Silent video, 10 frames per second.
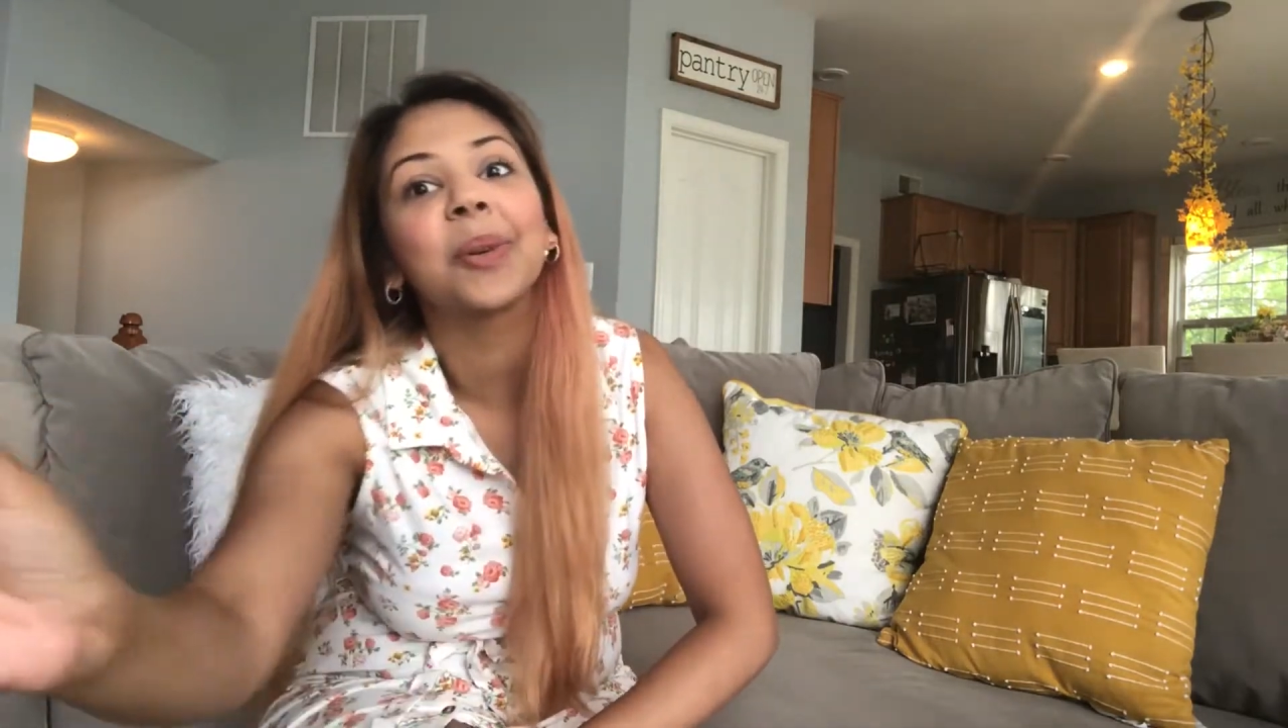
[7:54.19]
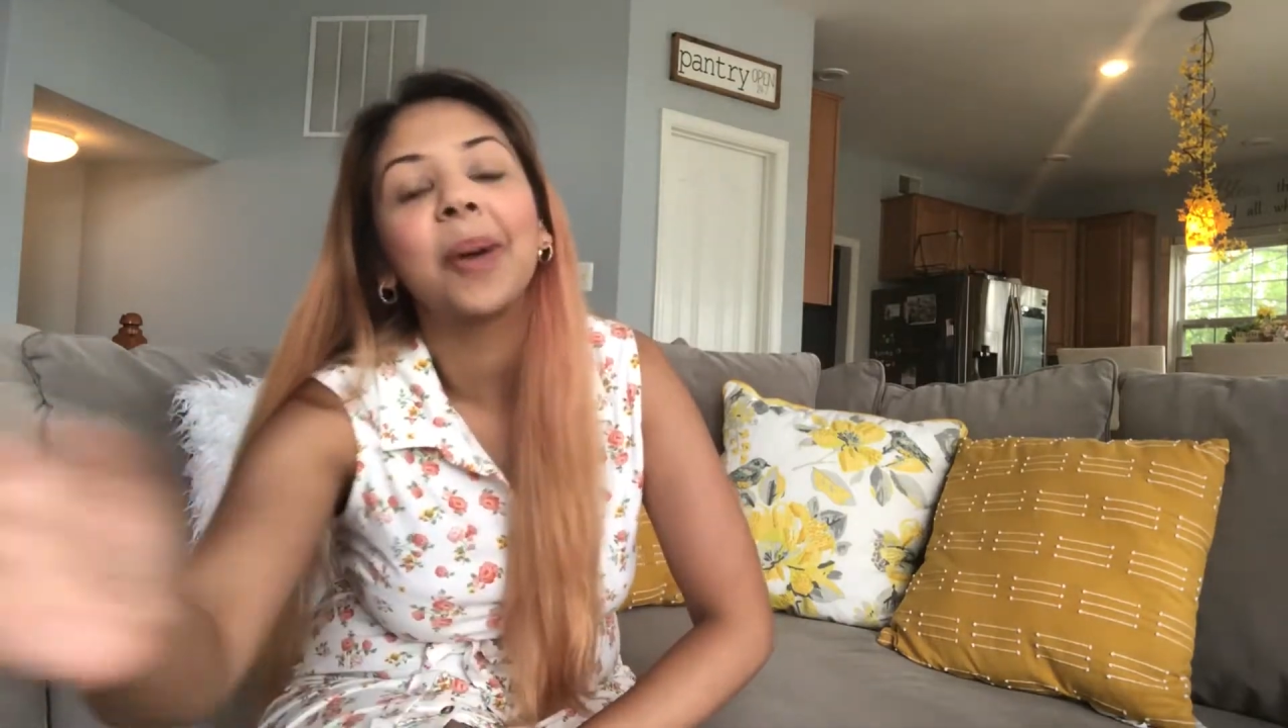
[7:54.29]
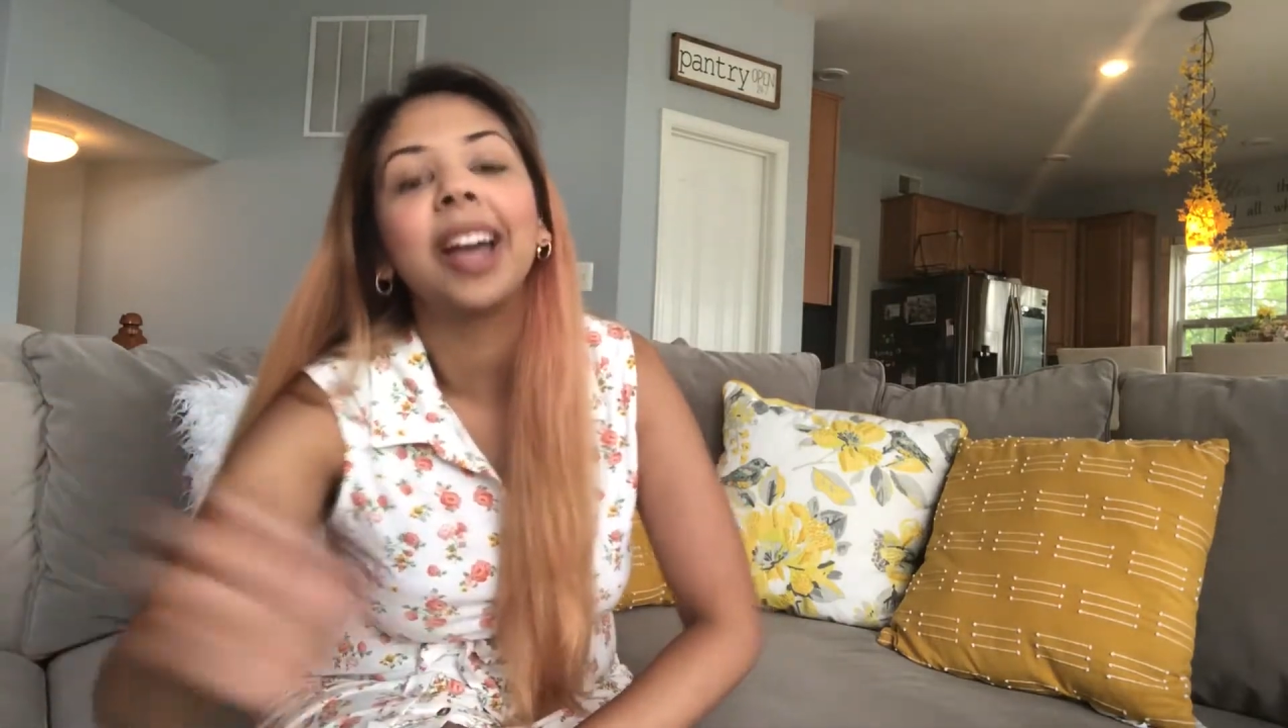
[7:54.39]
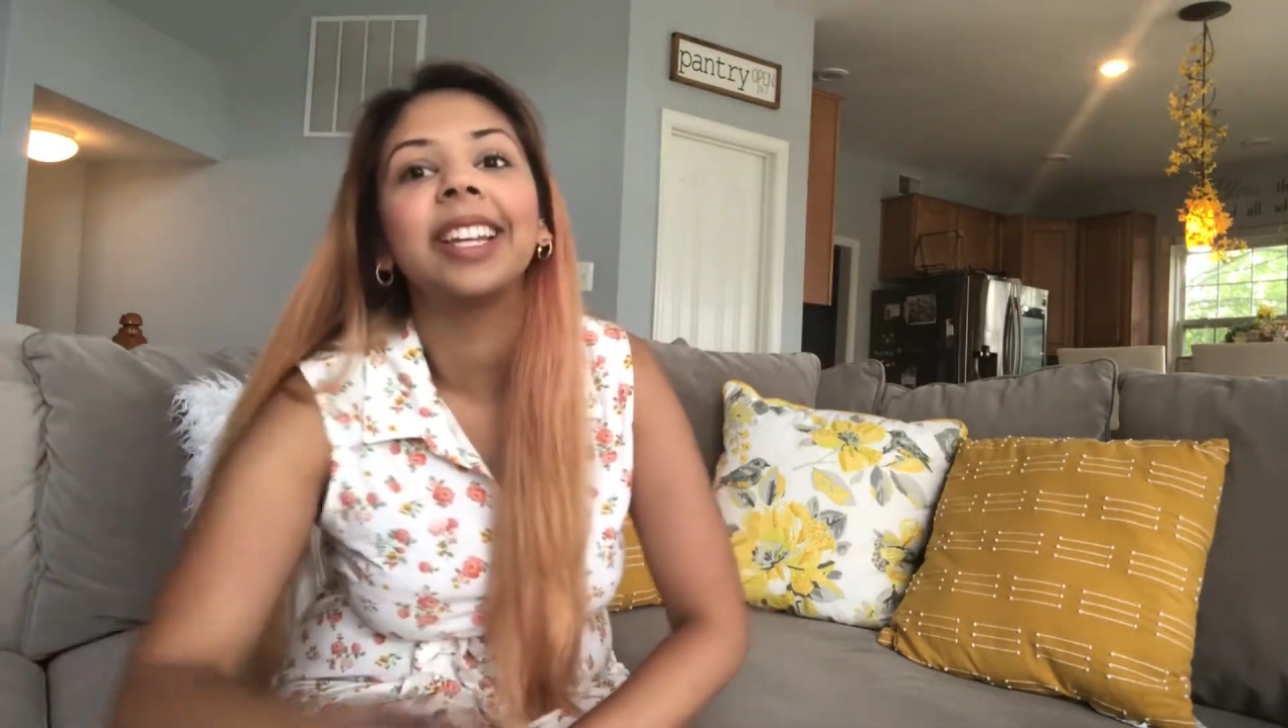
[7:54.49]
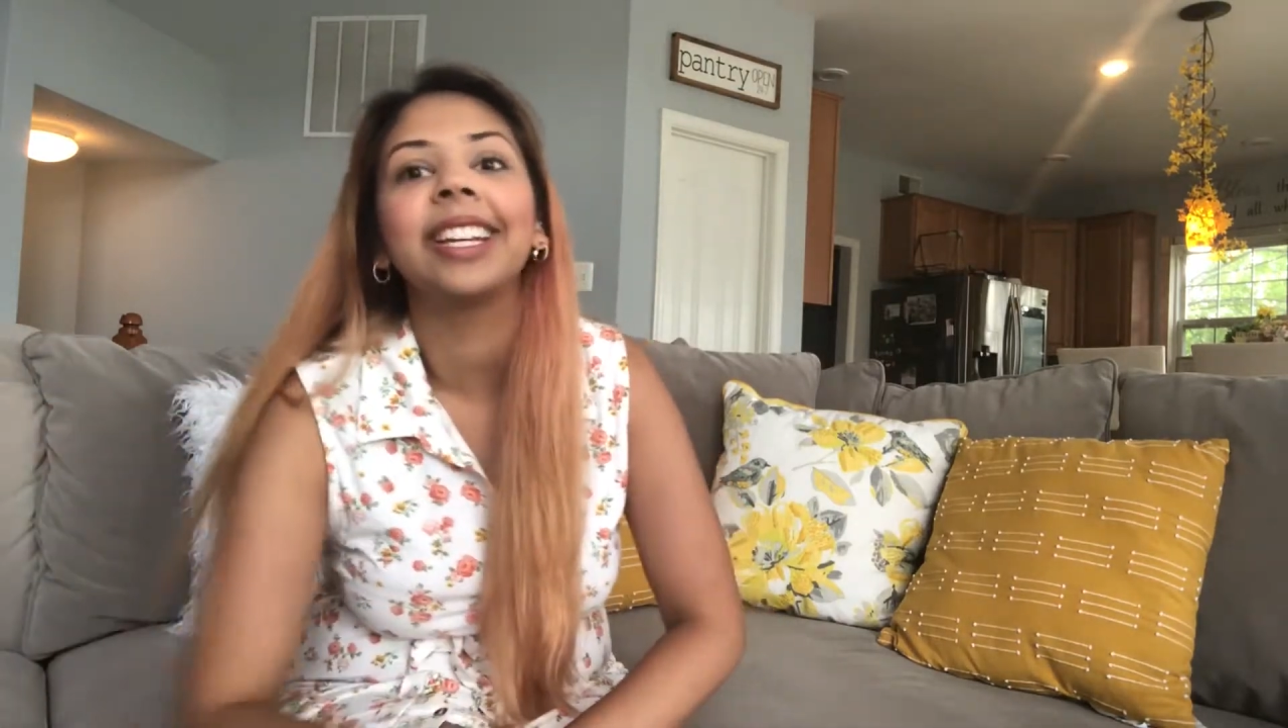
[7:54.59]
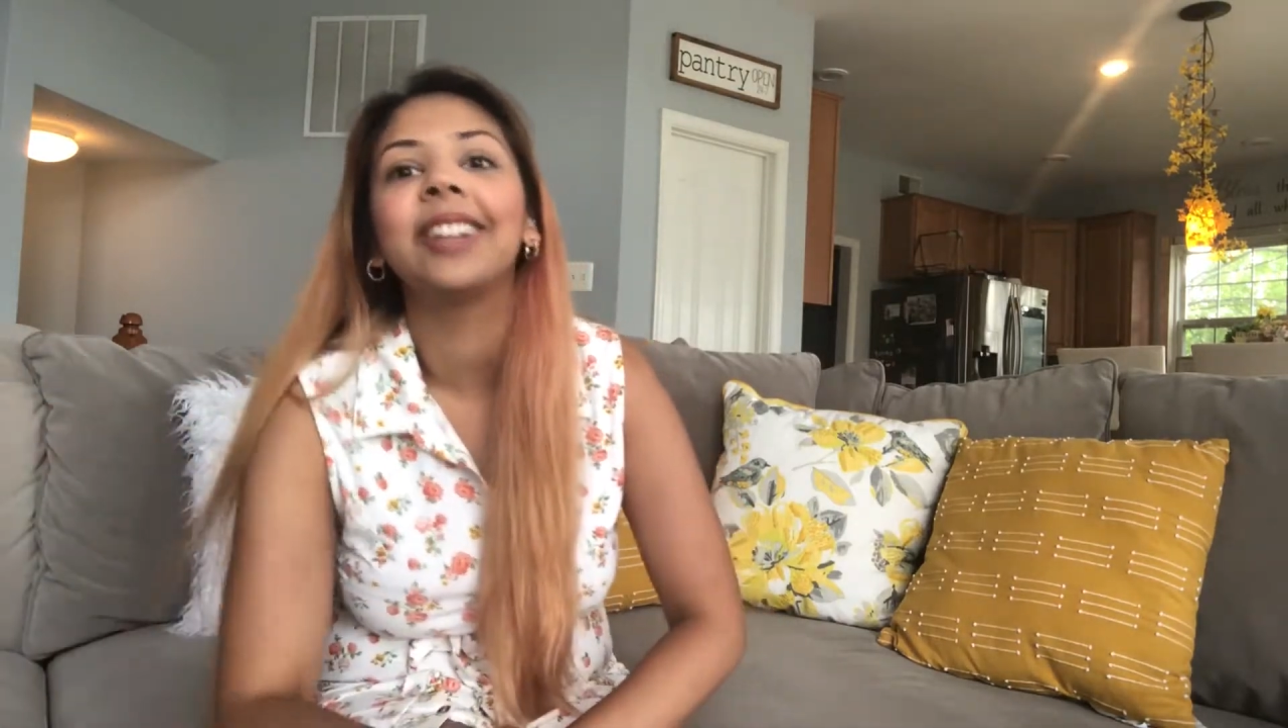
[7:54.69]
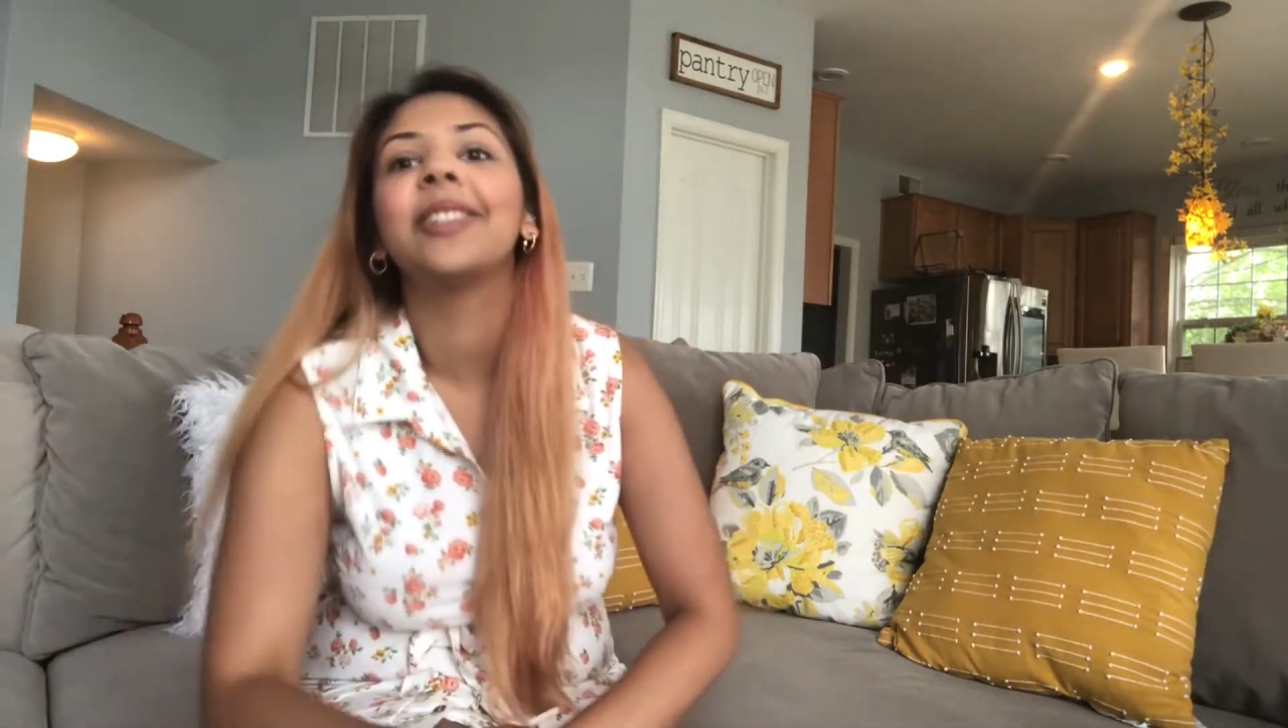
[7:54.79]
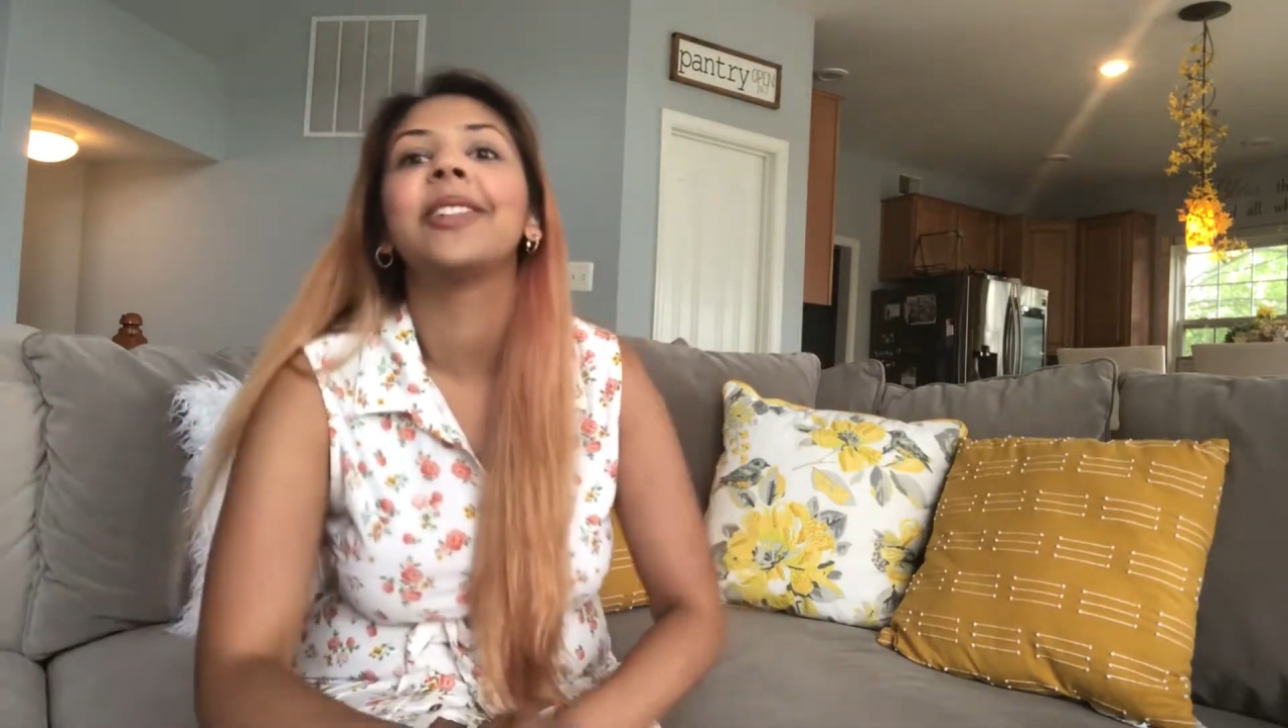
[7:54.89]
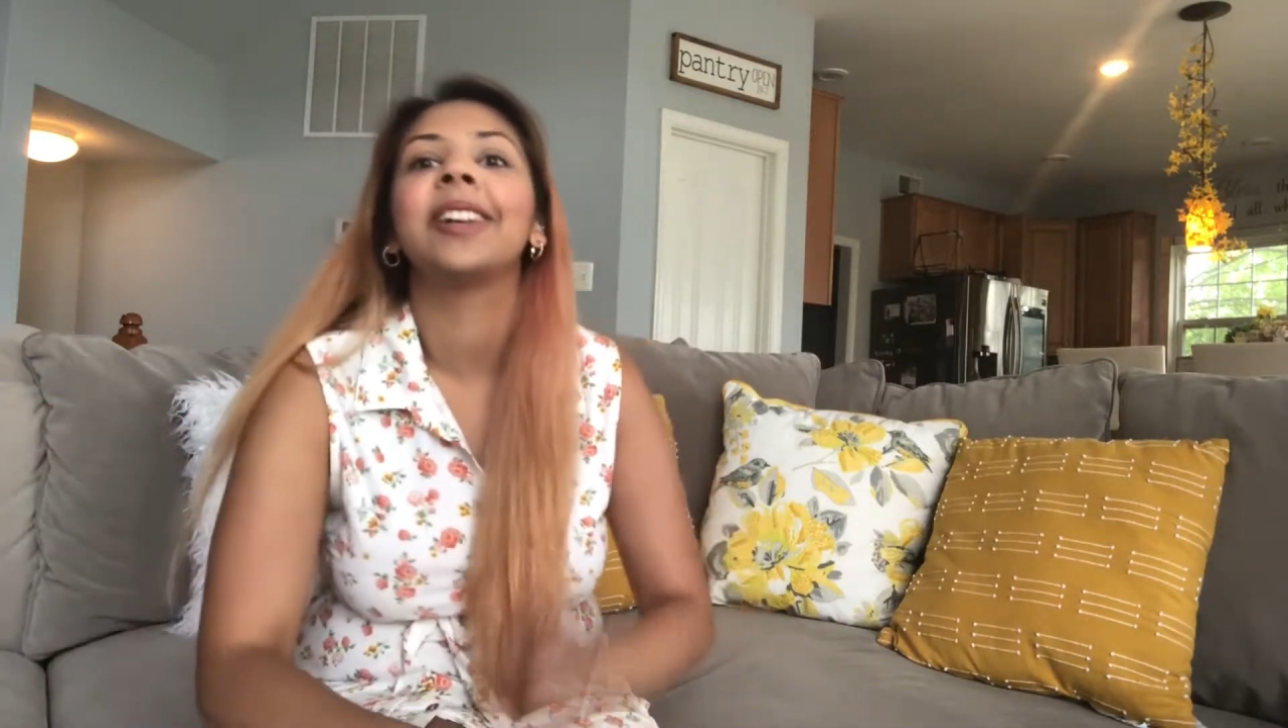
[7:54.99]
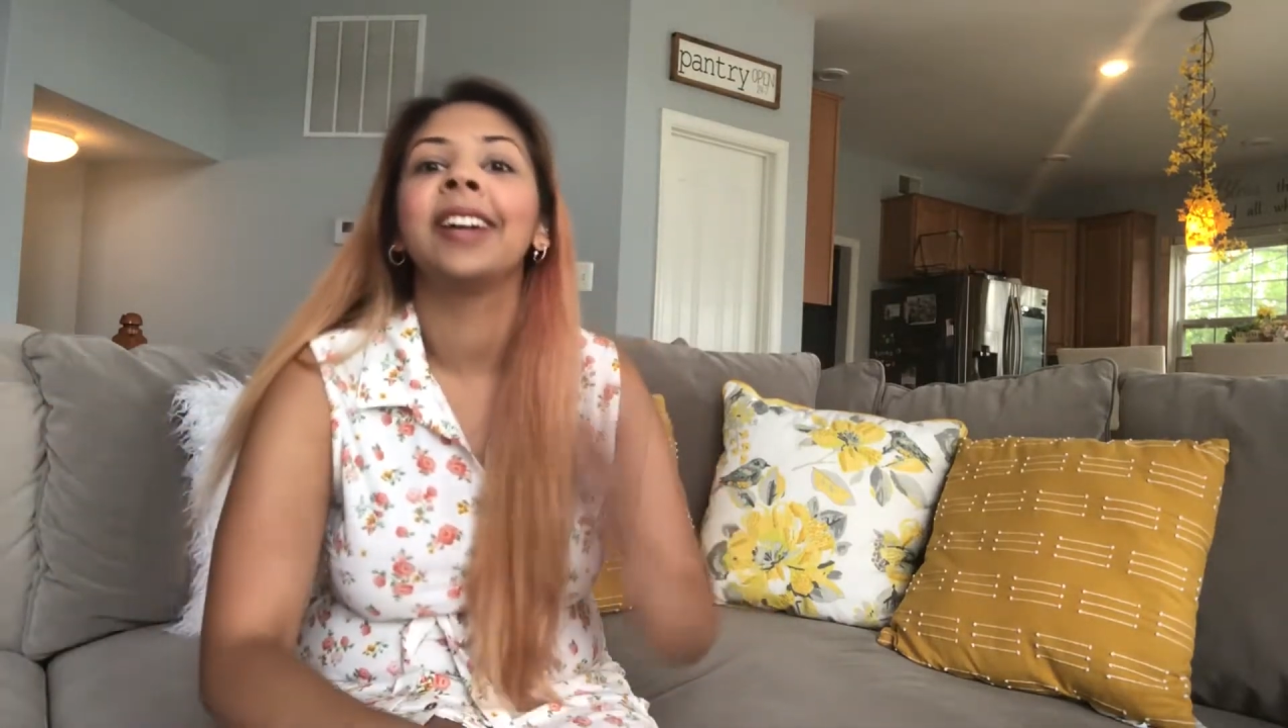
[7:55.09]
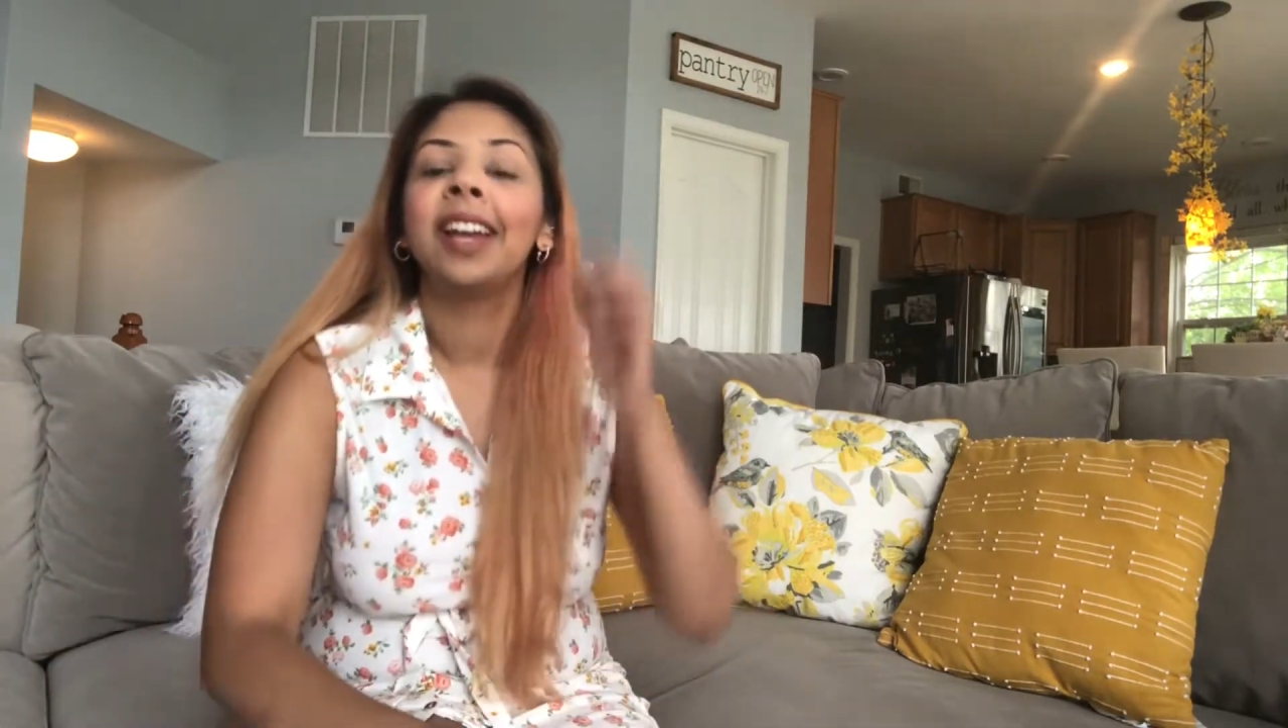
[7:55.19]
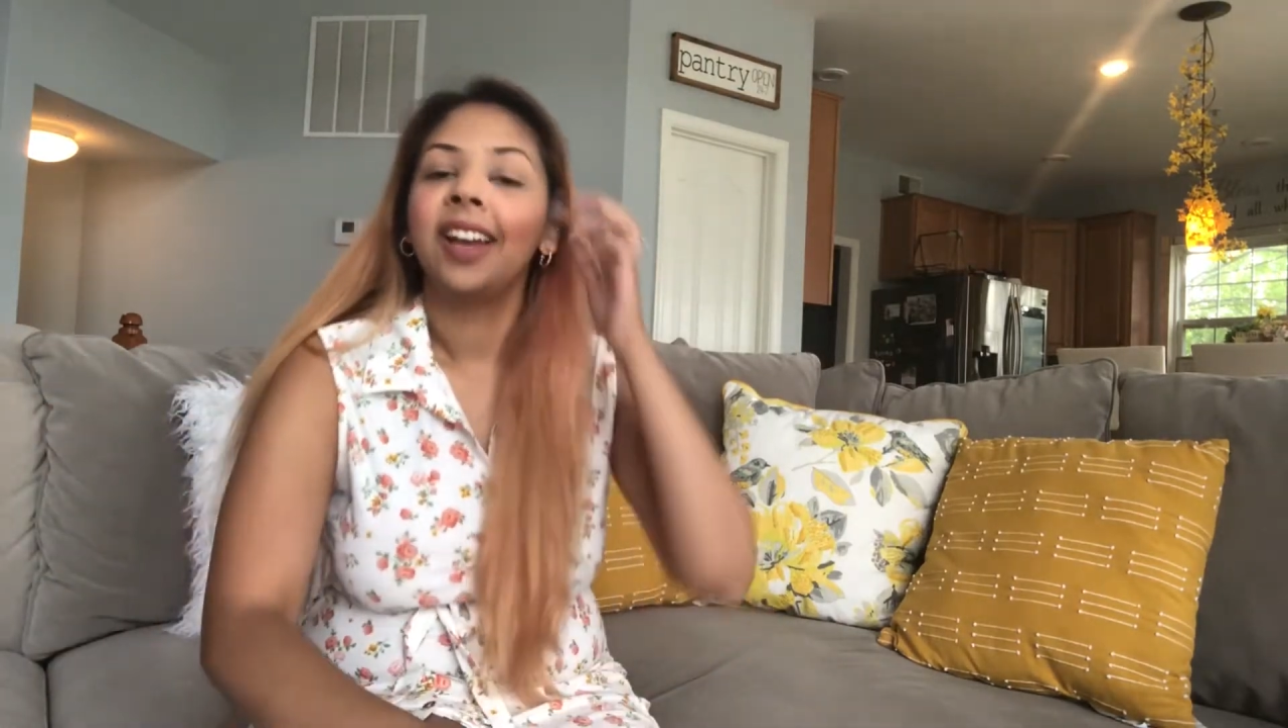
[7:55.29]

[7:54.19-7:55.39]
wedding or